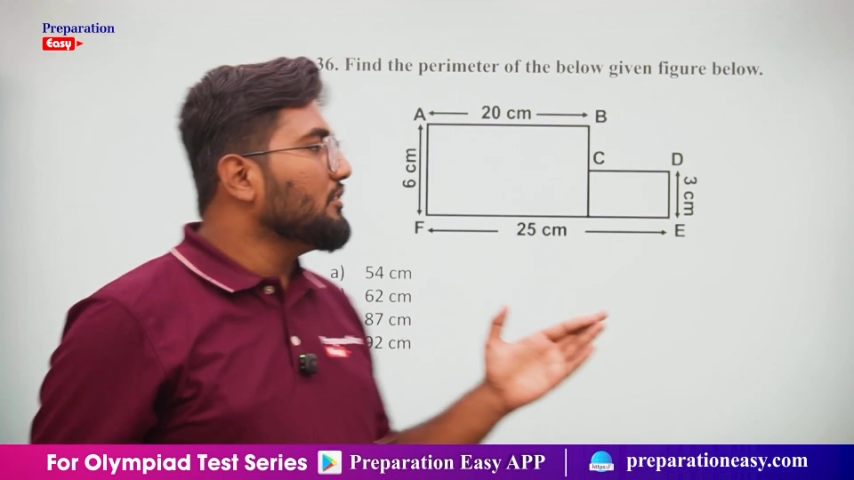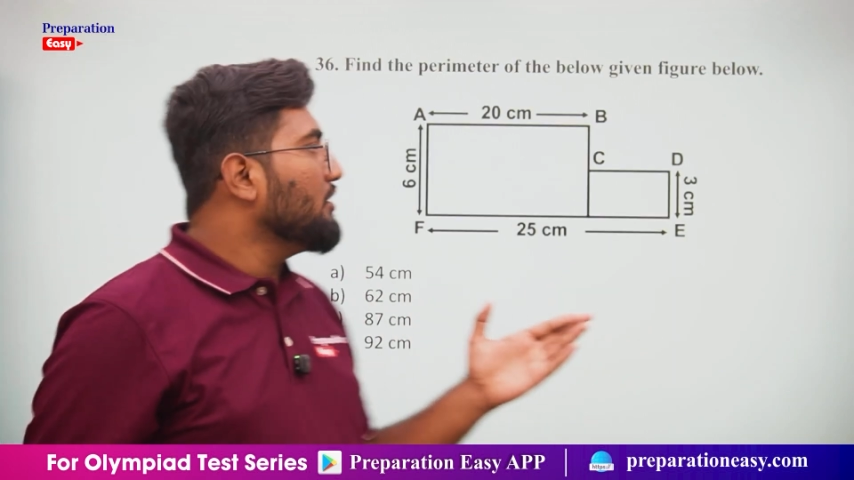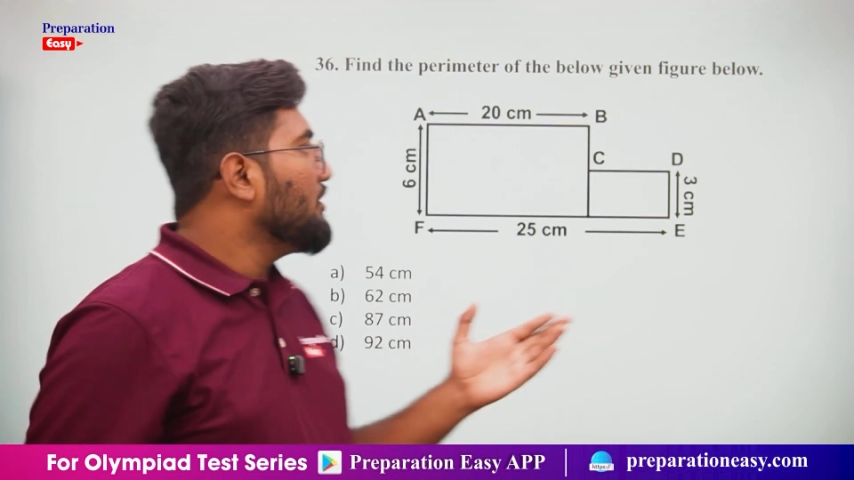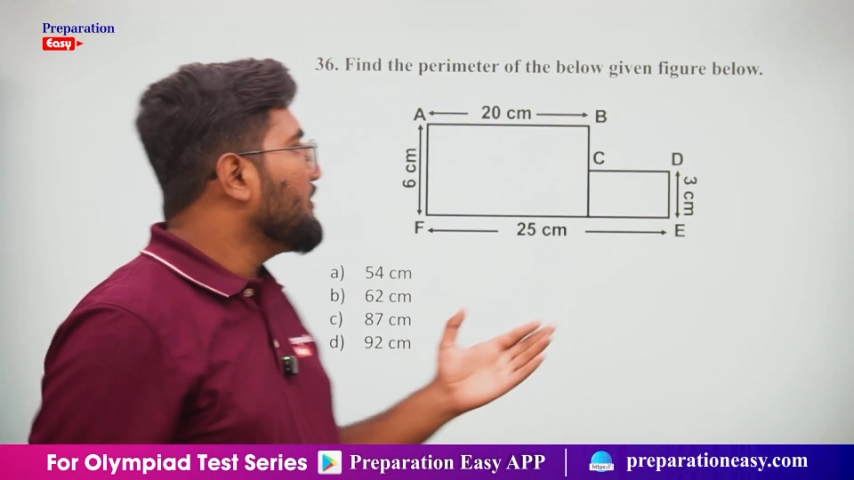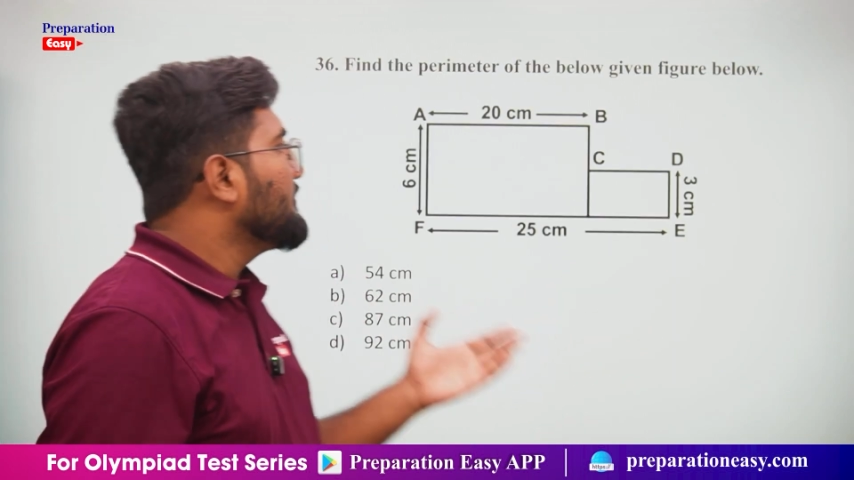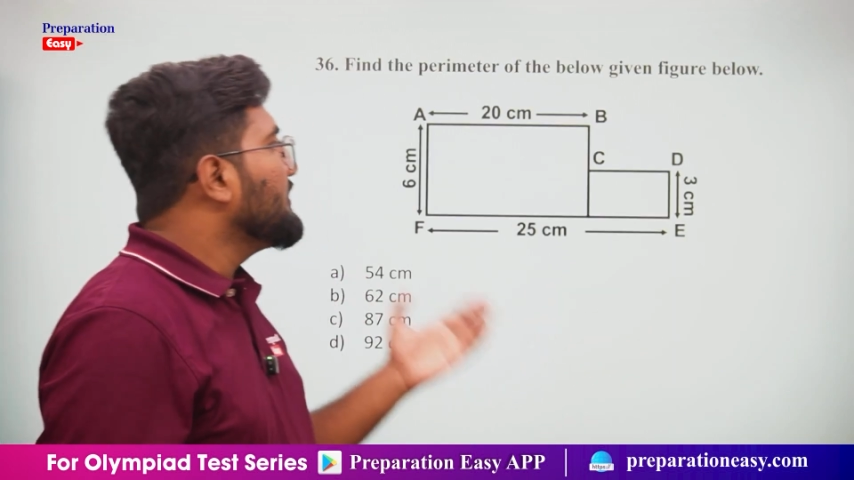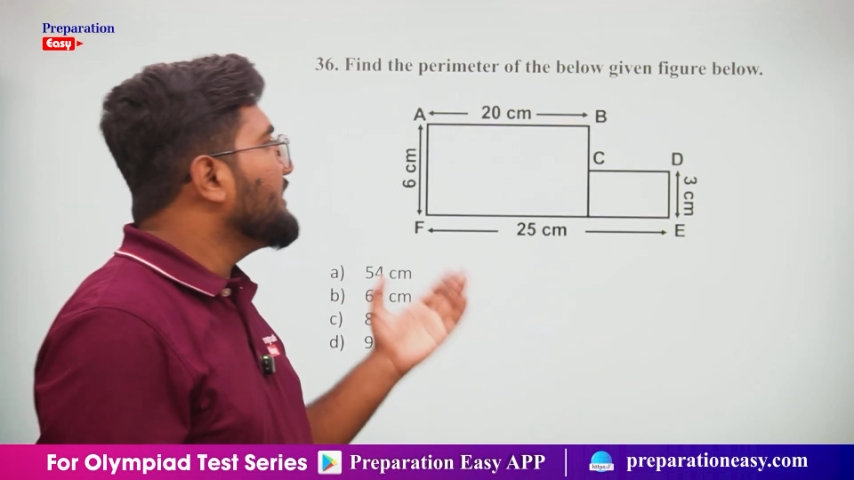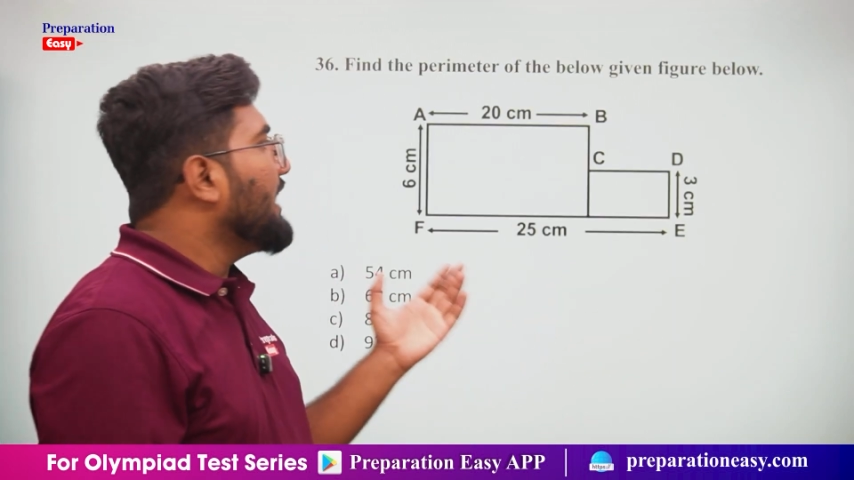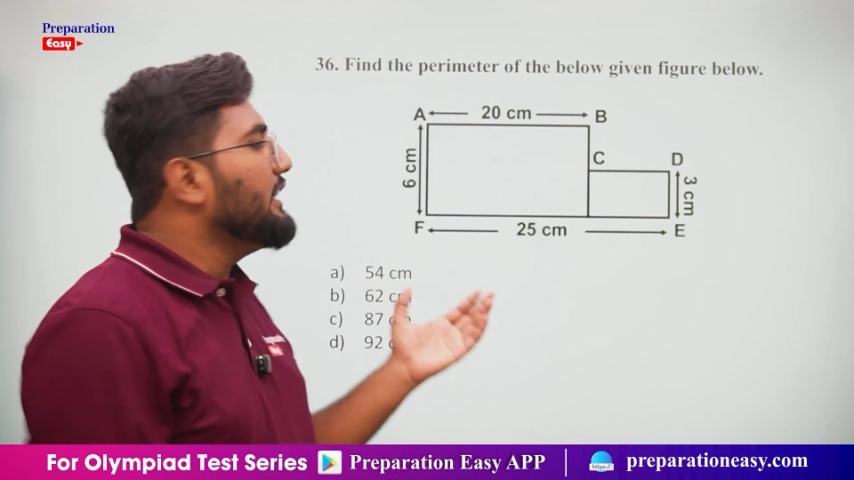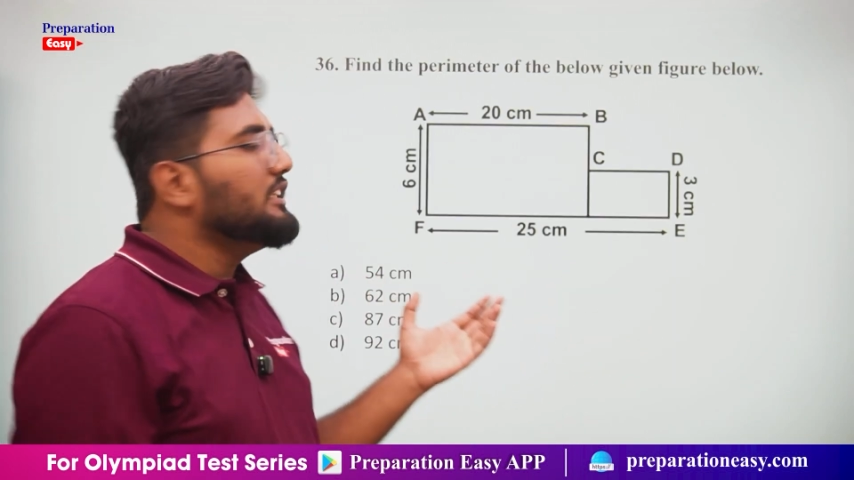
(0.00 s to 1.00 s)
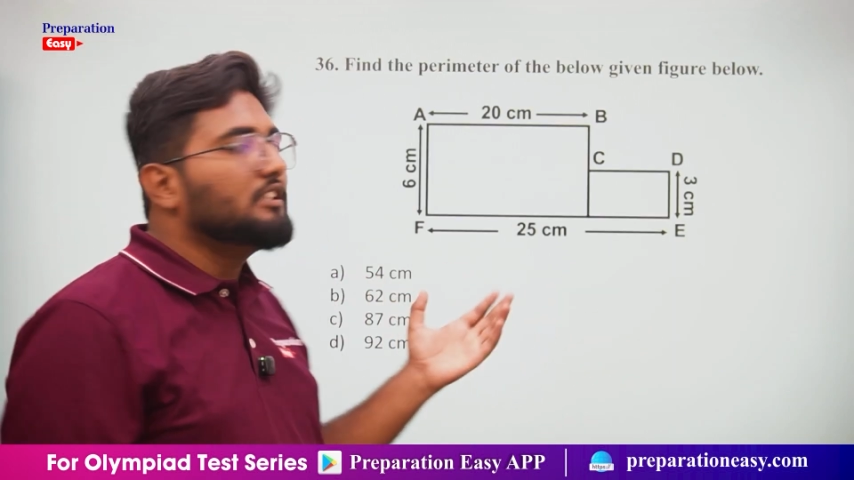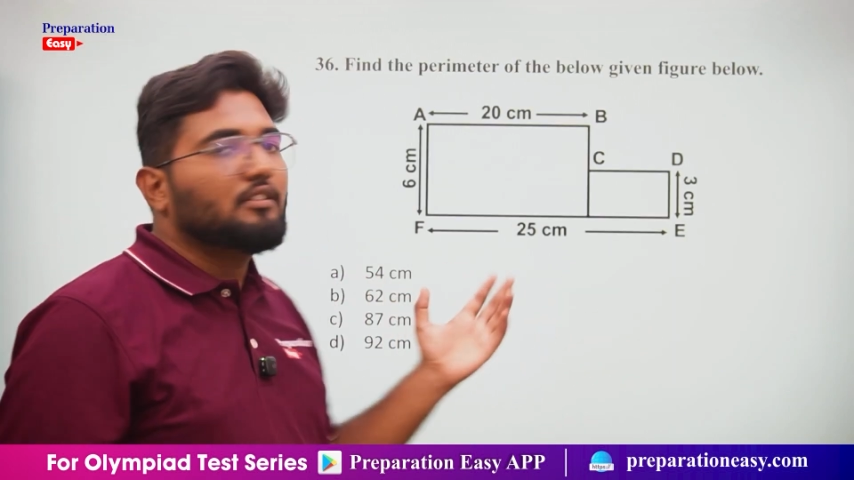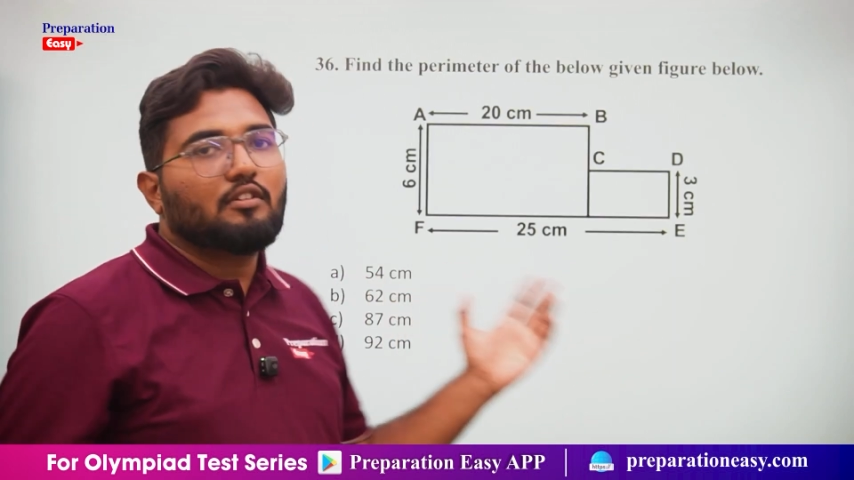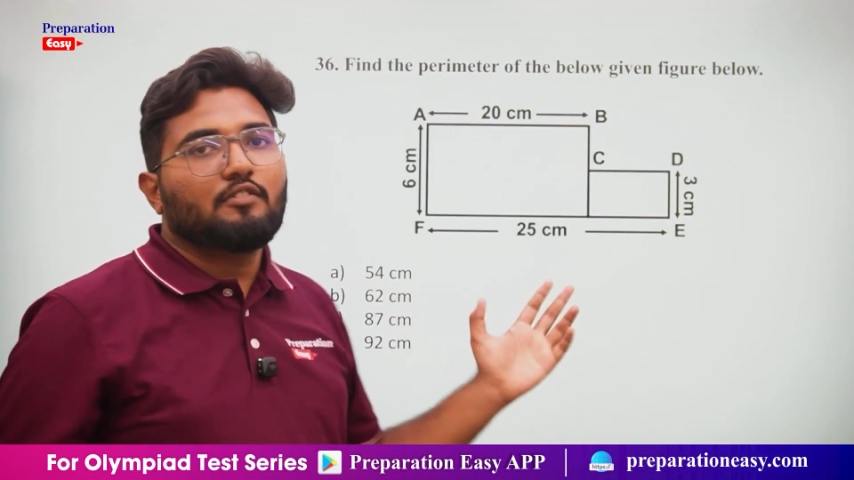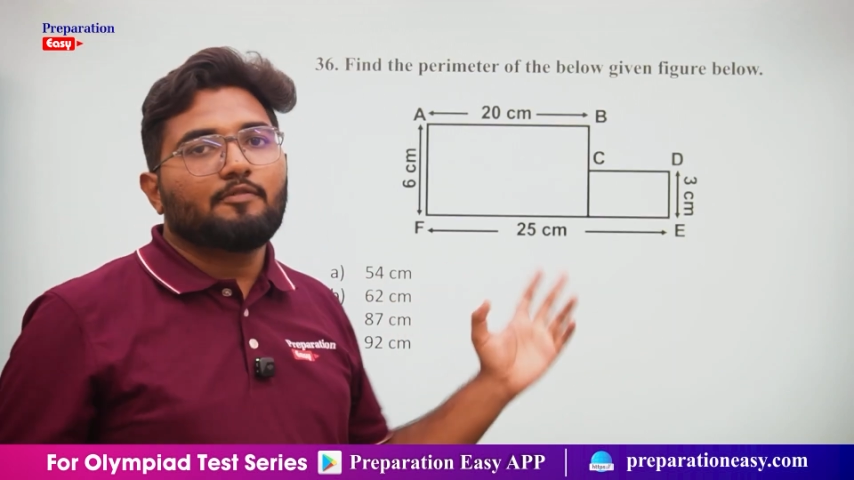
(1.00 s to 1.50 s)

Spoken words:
of the addition of